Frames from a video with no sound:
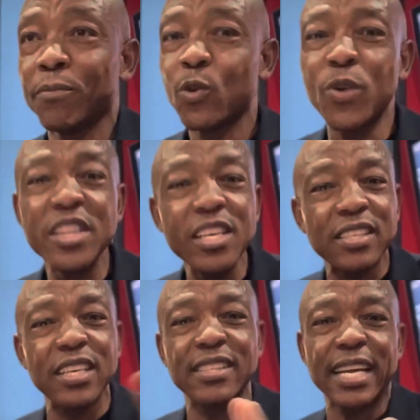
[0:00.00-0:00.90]
when these
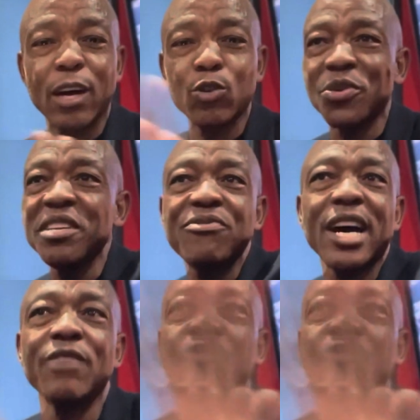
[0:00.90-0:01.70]
kids are now 25,